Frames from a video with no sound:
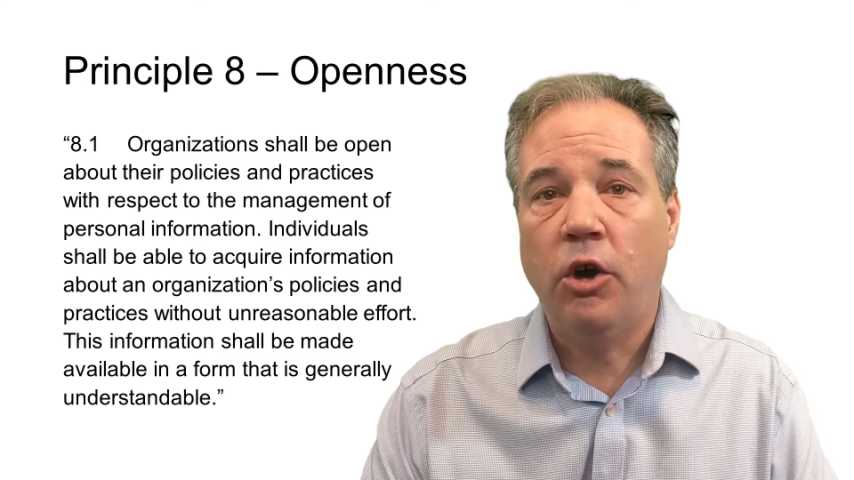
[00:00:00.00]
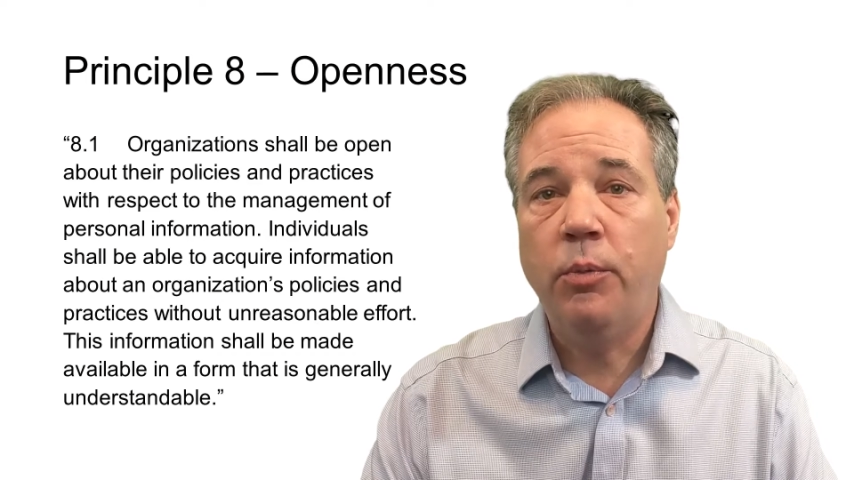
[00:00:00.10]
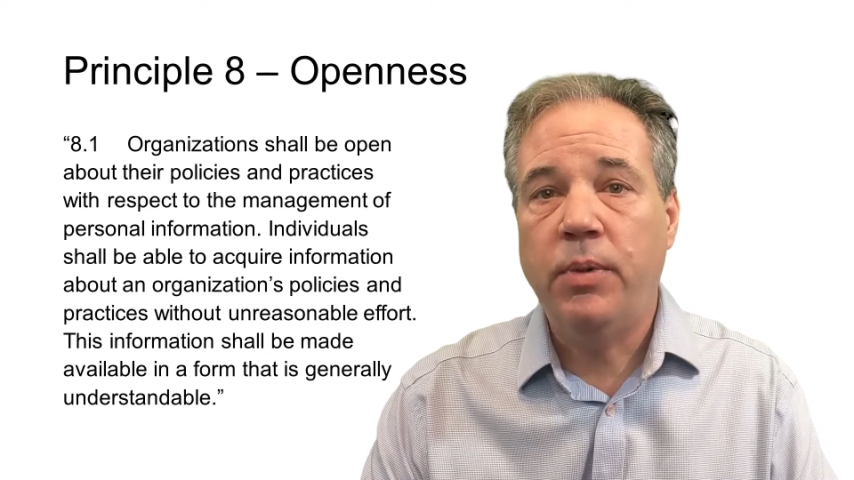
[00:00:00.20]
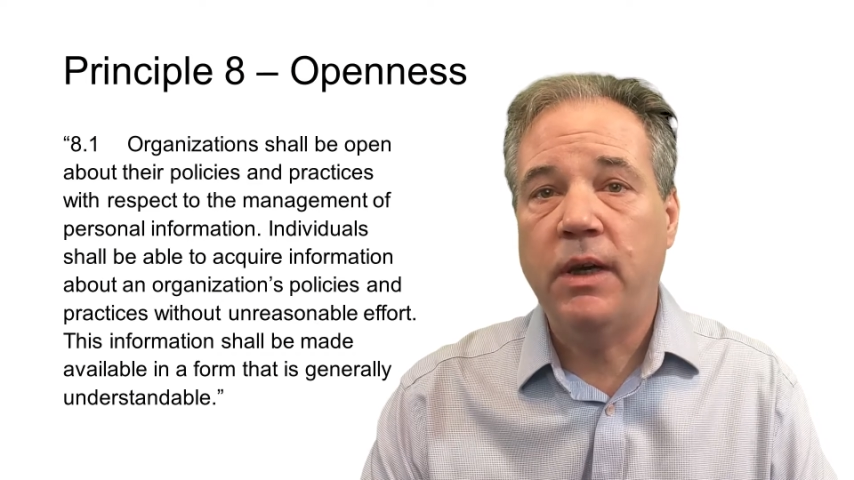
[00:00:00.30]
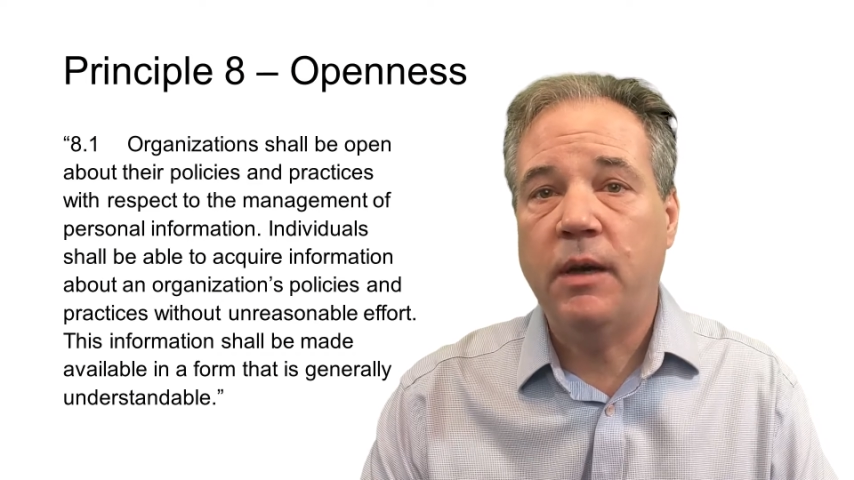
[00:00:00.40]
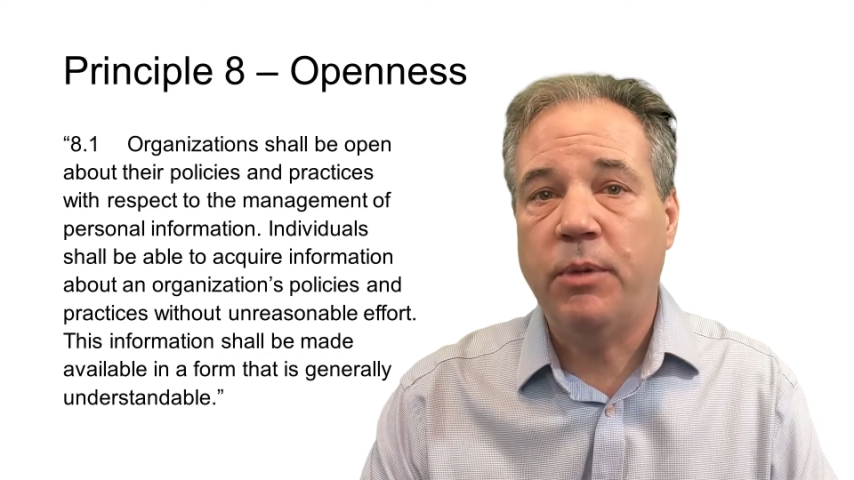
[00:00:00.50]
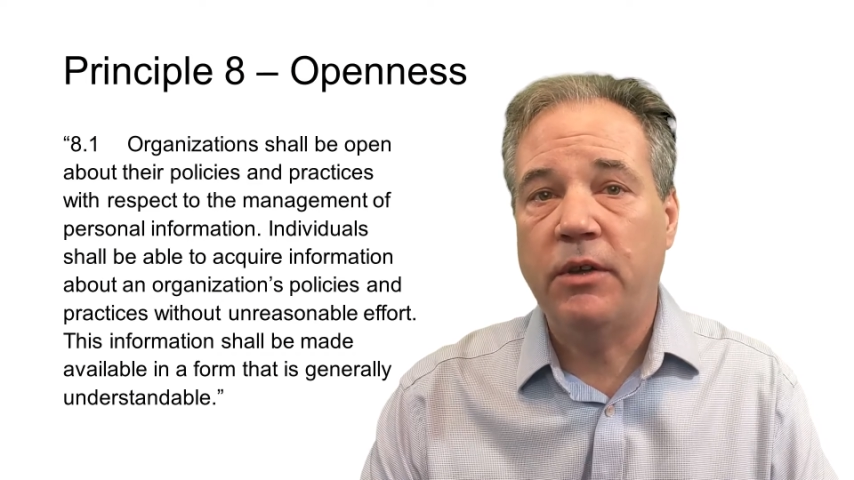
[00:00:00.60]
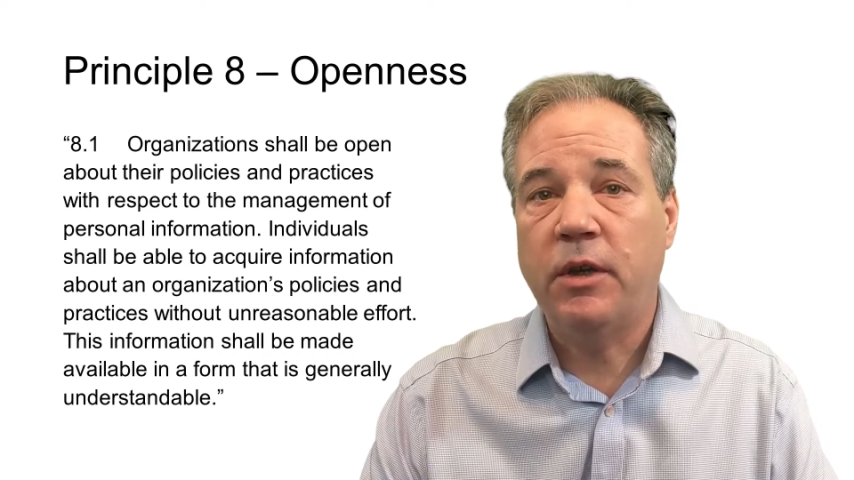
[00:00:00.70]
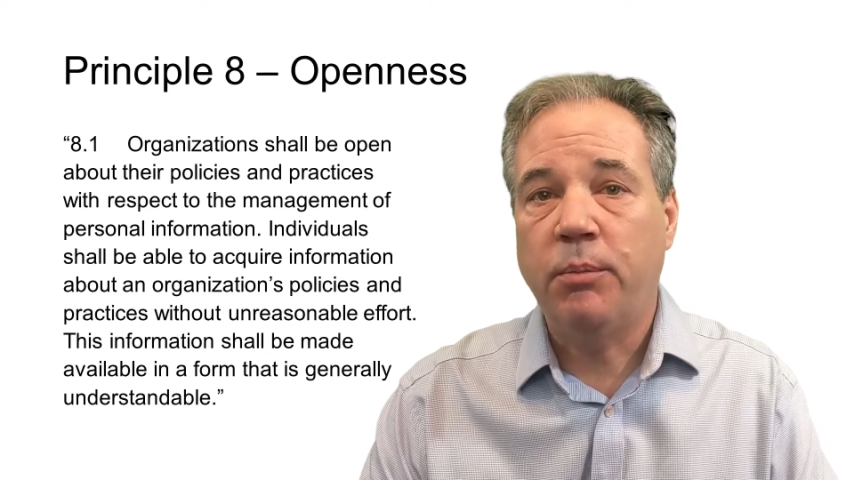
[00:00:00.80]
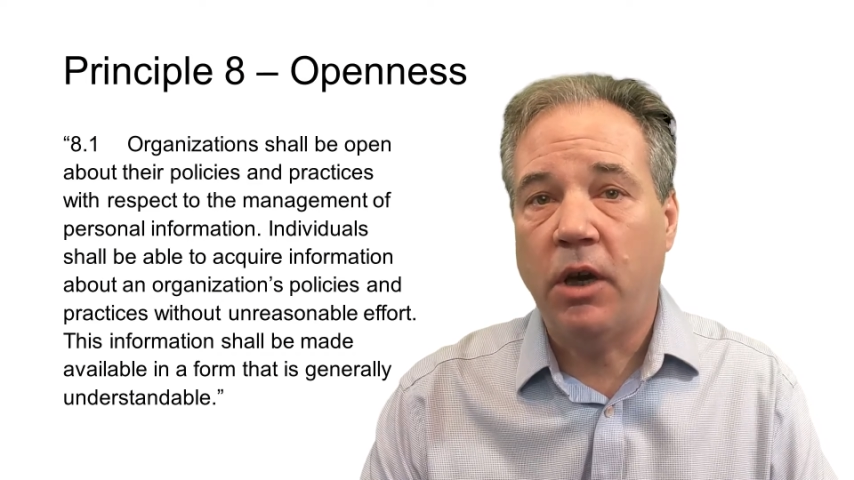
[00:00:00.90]
open
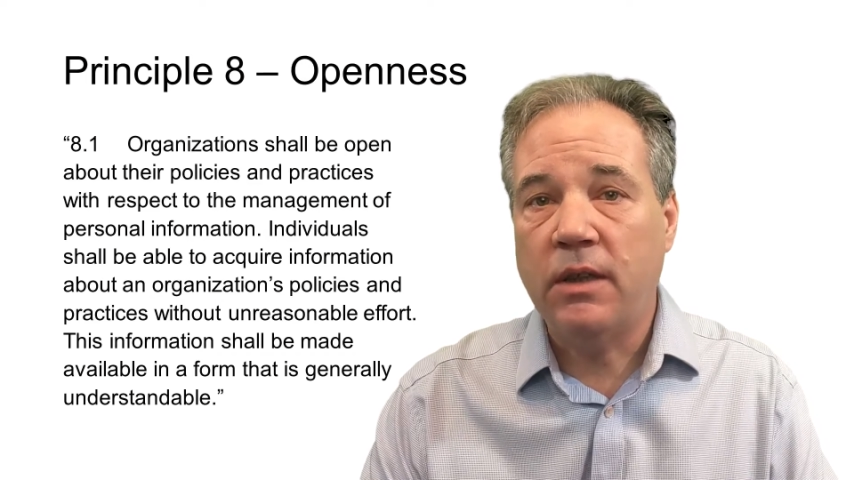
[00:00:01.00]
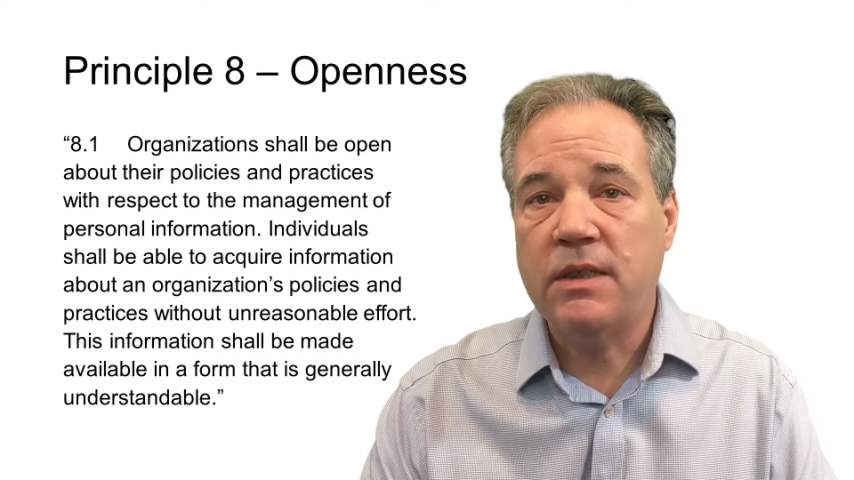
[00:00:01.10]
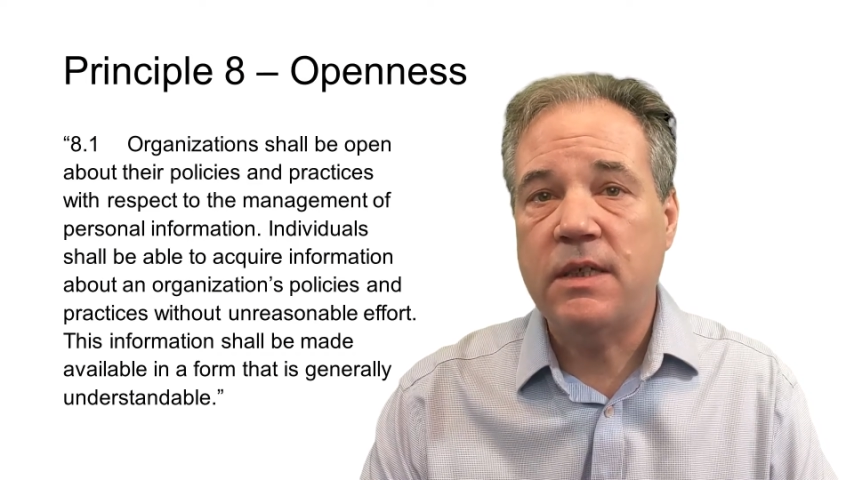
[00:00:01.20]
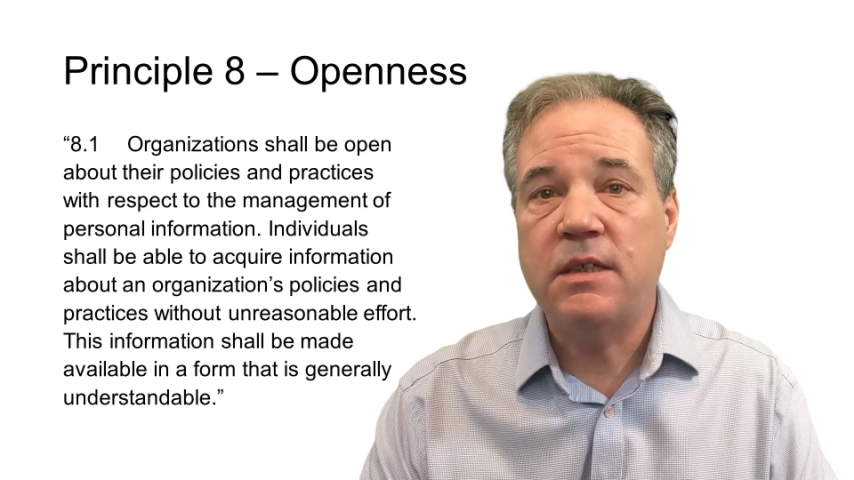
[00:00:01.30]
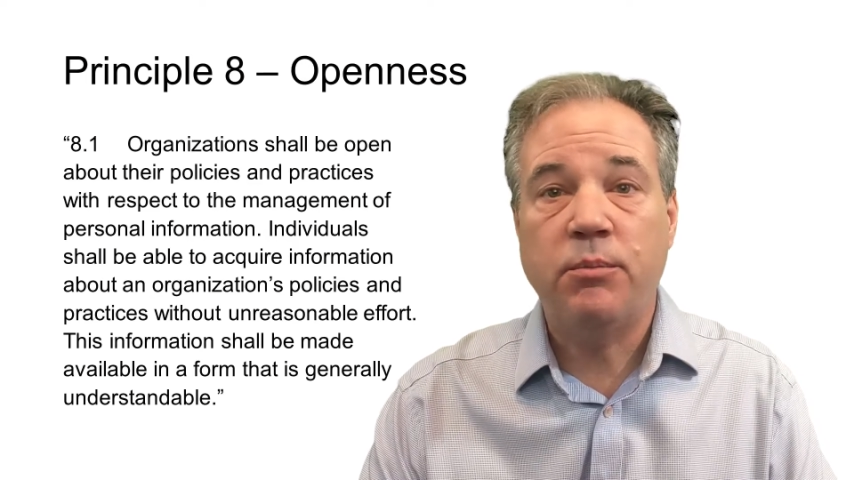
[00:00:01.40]
about their policies